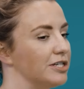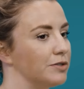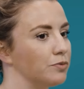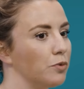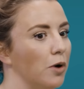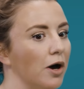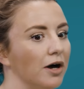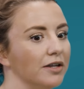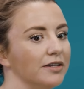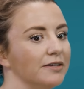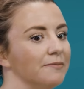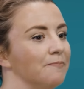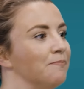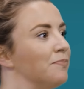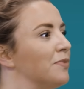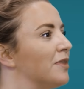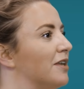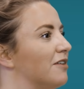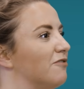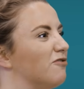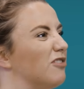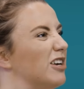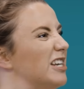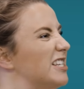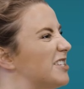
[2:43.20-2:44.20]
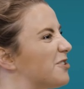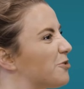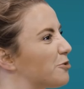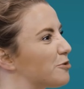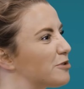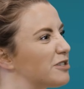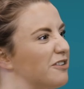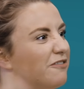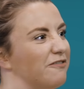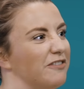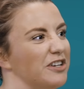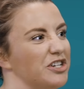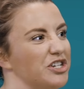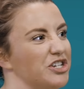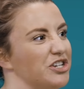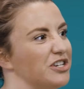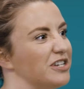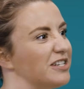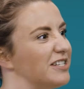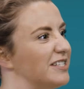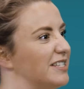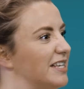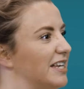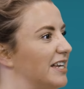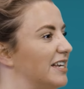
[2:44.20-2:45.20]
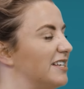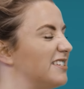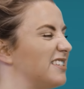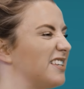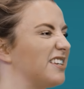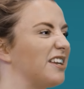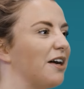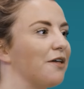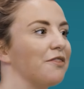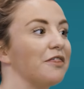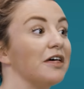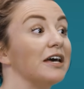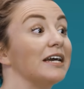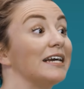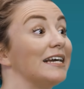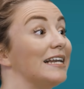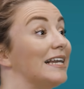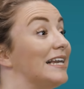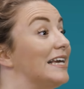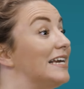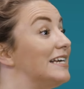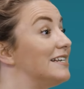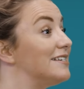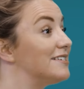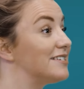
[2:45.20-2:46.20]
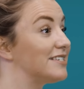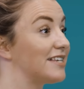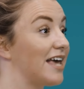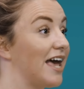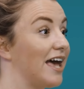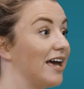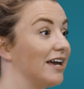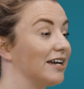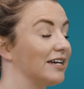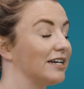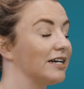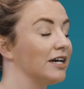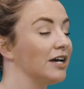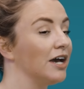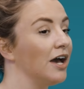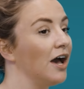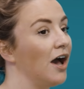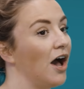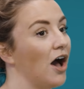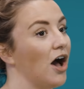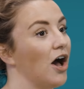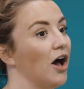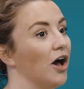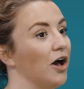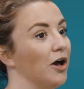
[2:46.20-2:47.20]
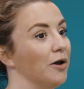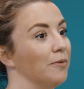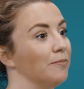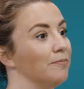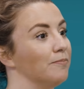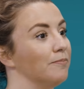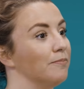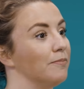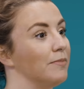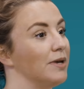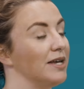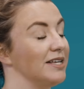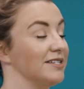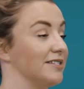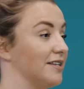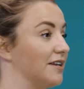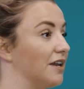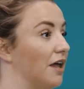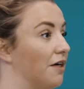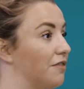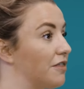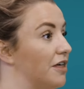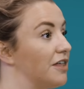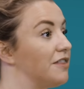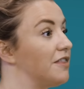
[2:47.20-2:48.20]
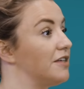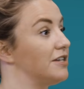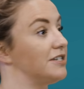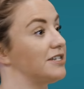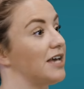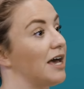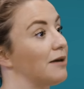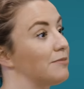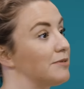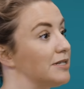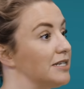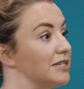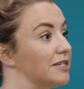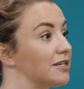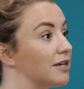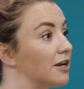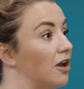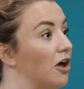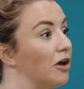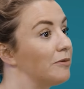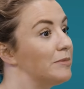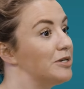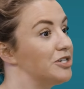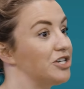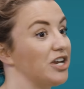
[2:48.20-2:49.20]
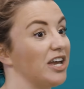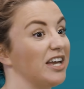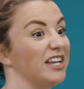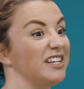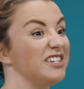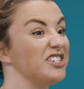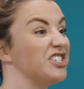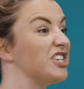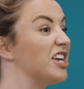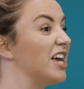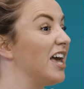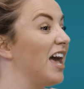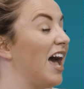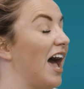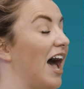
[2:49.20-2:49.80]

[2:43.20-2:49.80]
is one, resource efficiency is another, clean tech is another that taps into climate change.